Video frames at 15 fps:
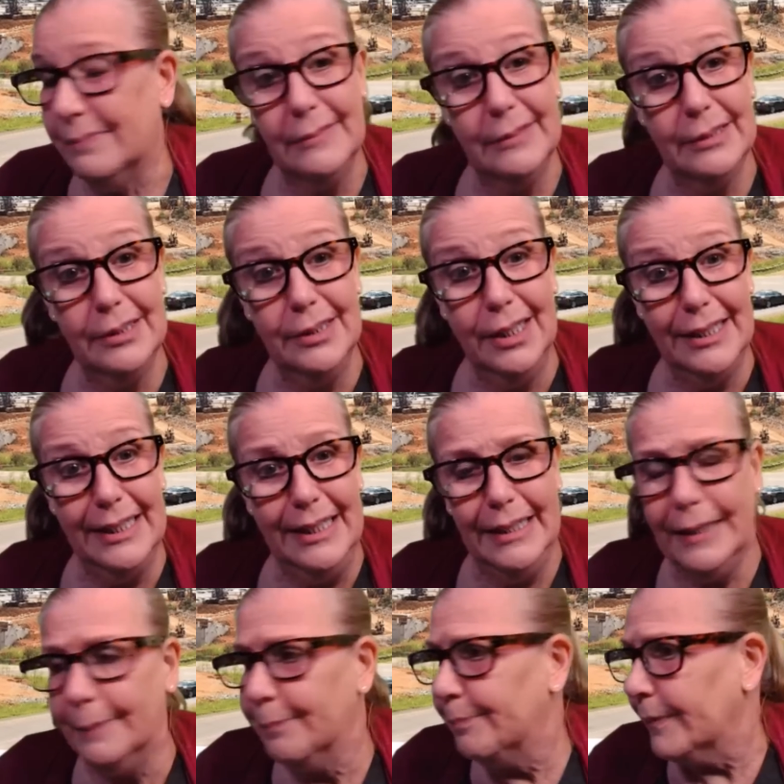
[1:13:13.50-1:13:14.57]
She's not an
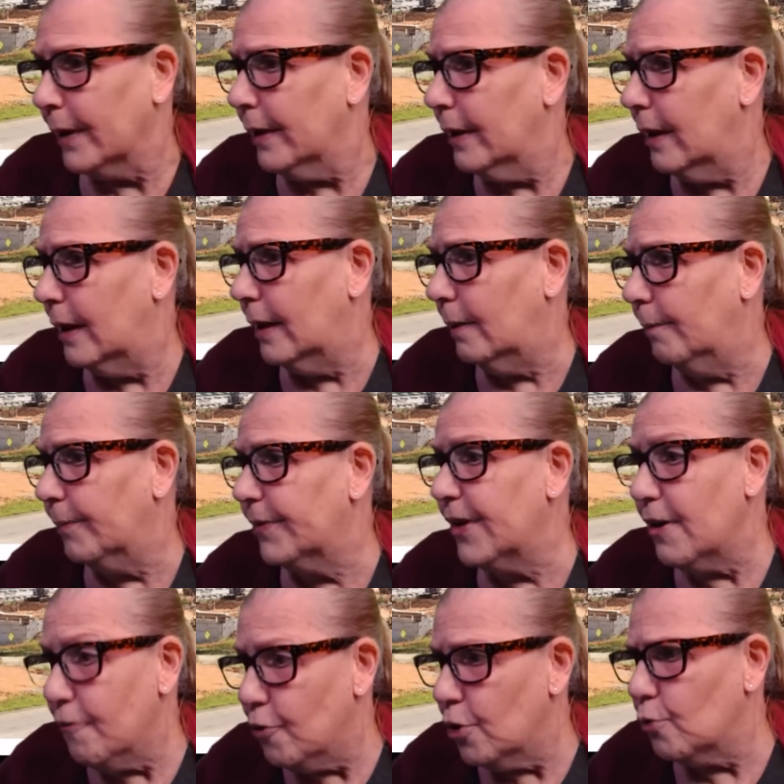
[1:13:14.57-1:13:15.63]
idiot. Um,
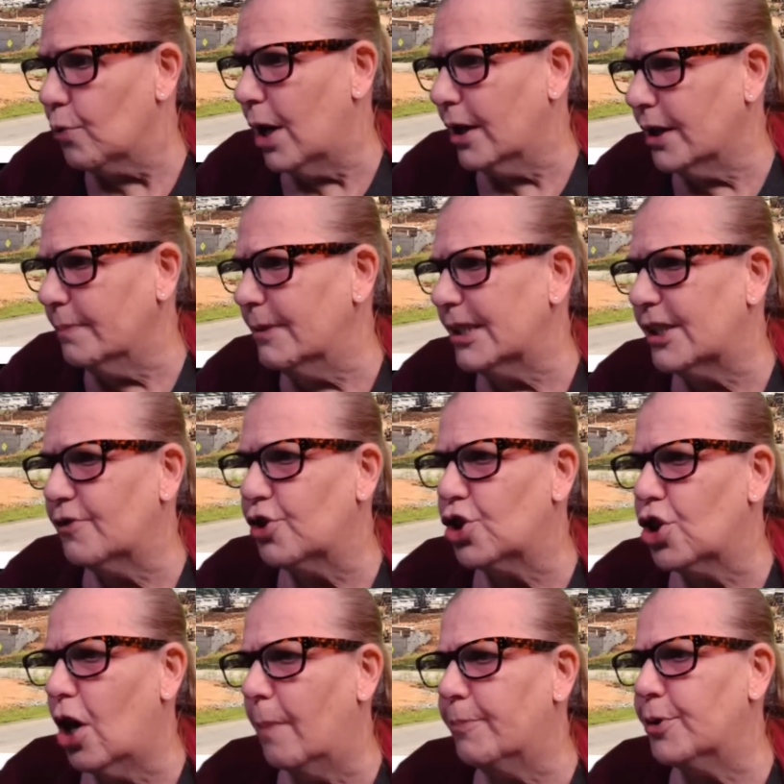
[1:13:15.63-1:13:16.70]
therefore, Rhonda must have
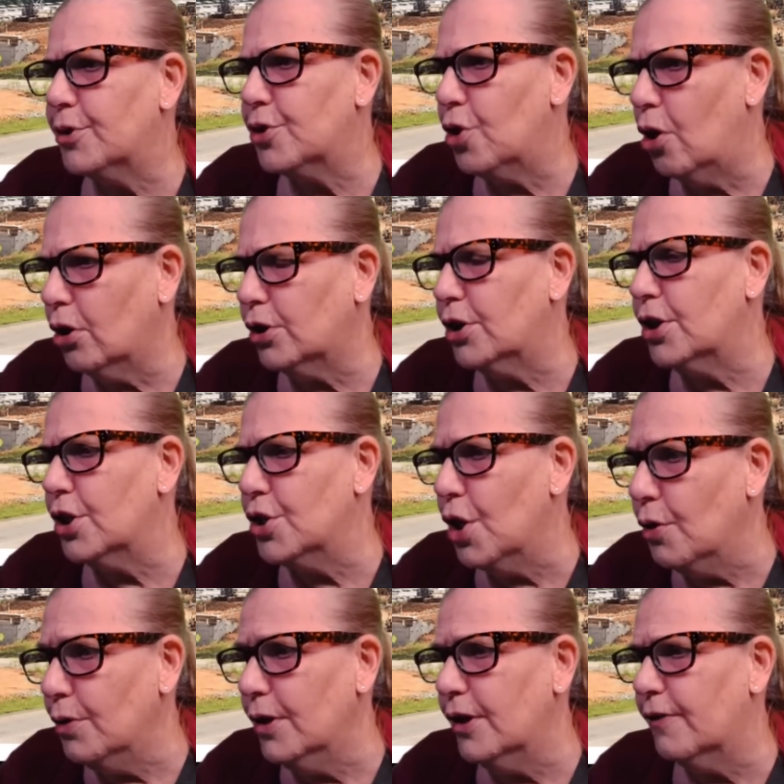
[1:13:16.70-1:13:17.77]
stopped to talk to the
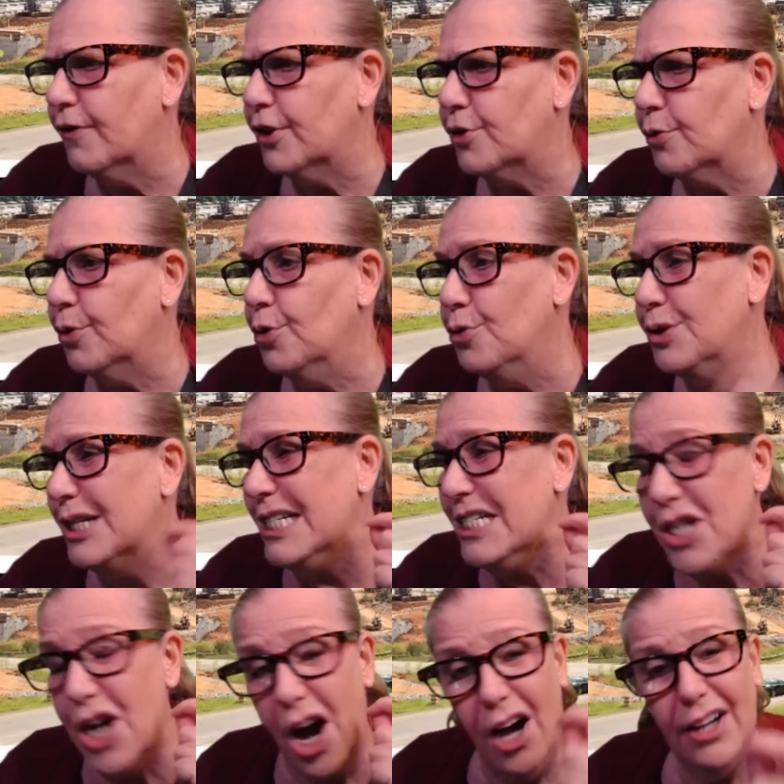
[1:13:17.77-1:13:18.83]
known individual who did
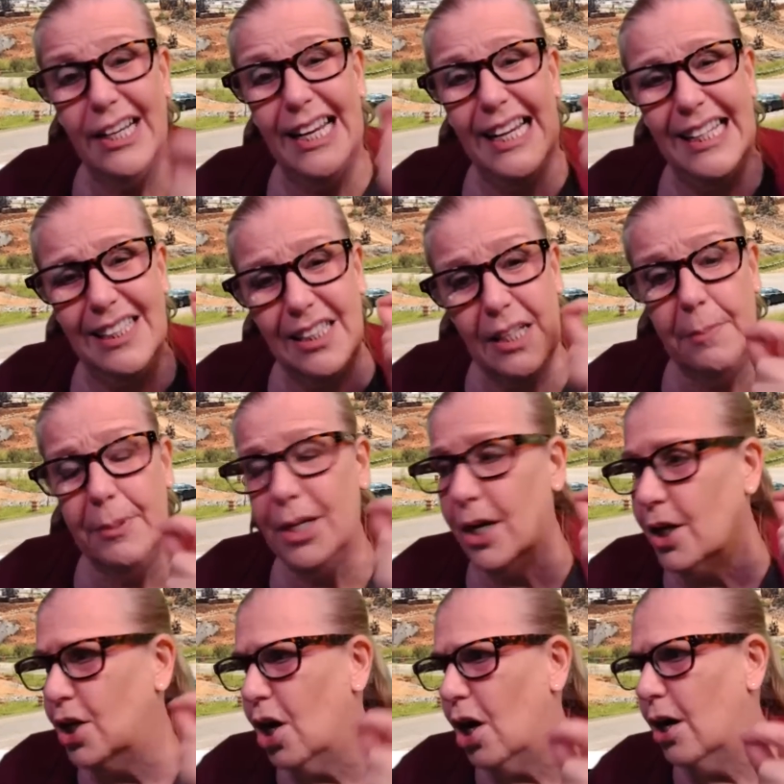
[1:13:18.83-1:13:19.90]
not exhibit a
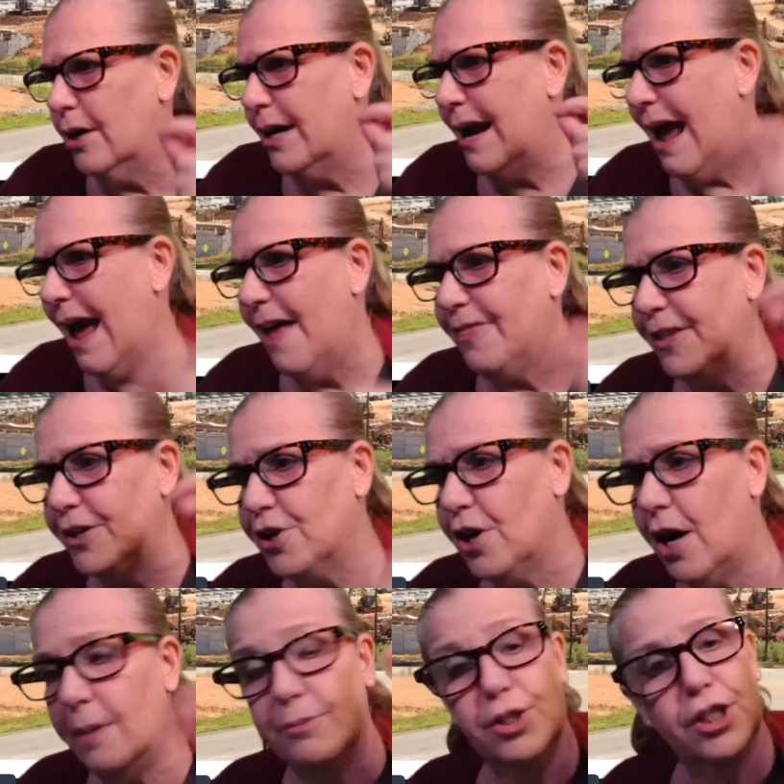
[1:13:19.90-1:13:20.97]
gun at the
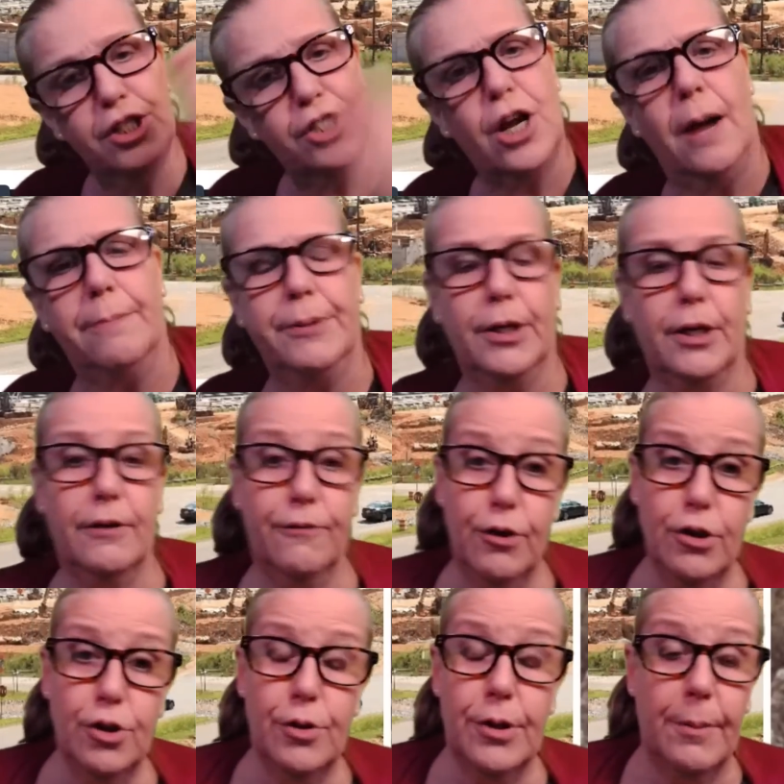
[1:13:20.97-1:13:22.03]
time she stopped and
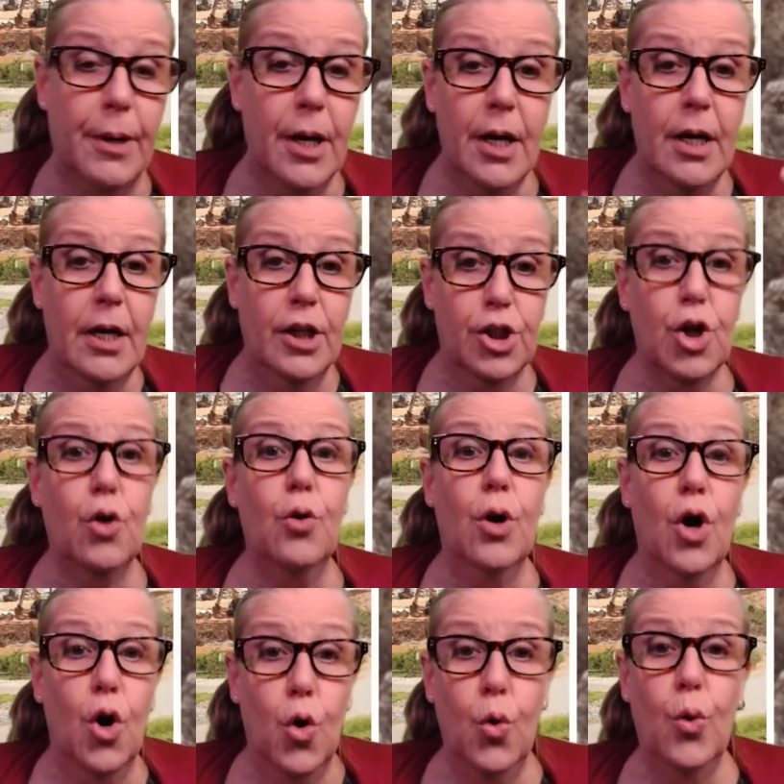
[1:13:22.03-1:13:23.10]
conversed with them. So,
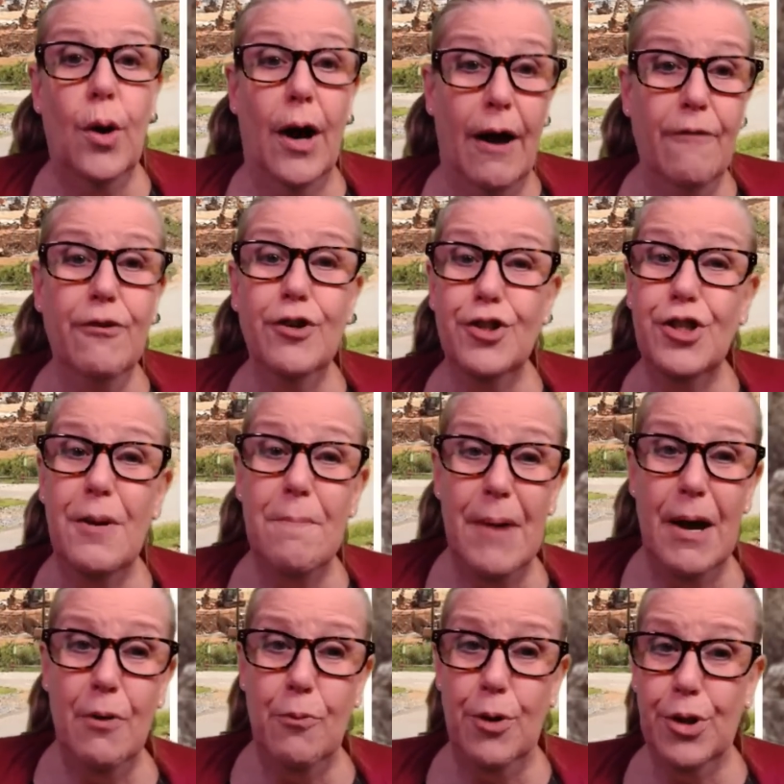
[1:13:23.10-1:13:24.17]
whoever she
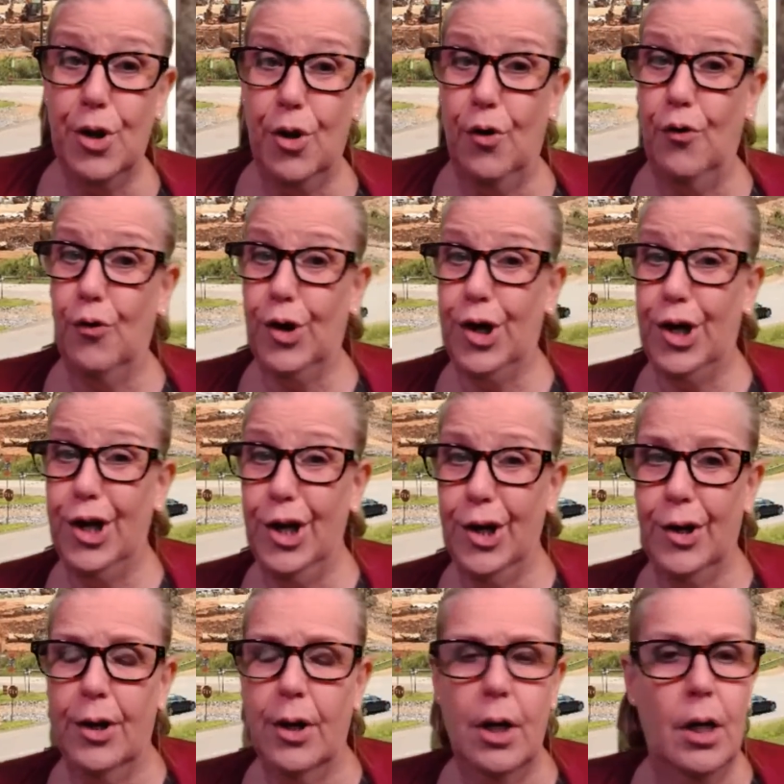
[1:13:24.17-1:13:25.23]
met with over
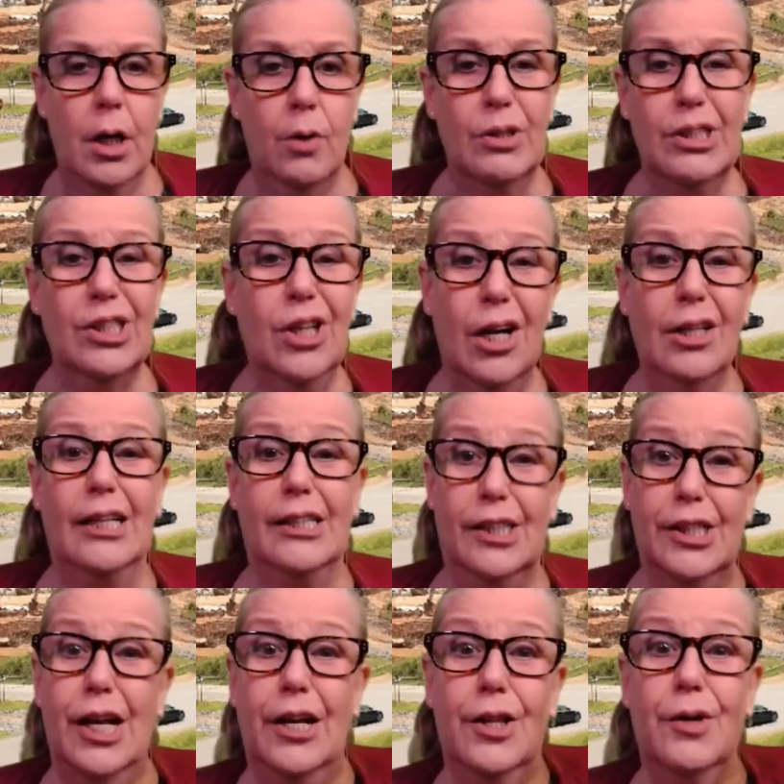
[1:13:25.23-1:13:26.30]
here was not like
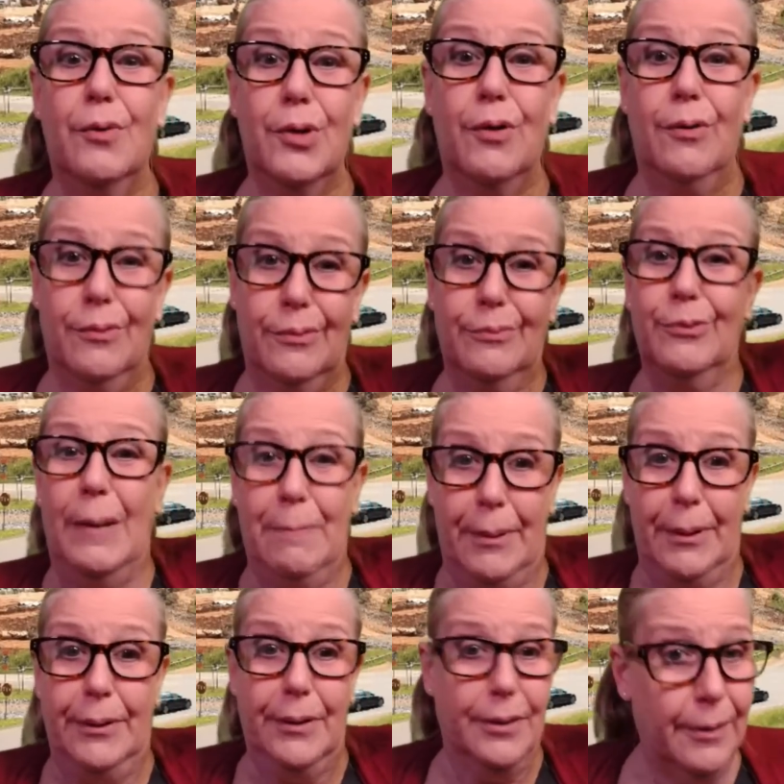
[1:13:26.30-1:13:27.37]
standing there with a weapon,
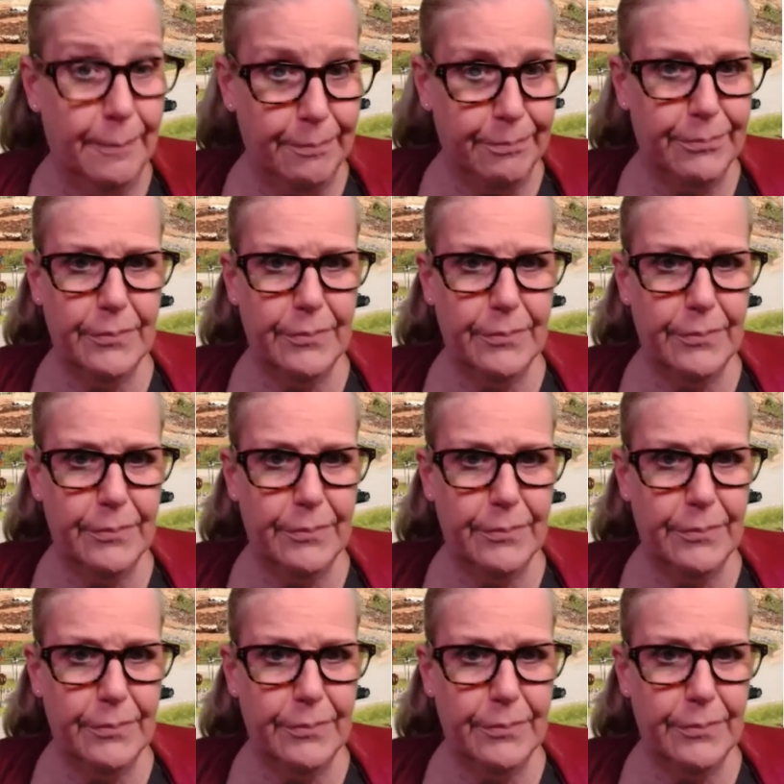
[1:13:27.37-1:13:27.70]
you know.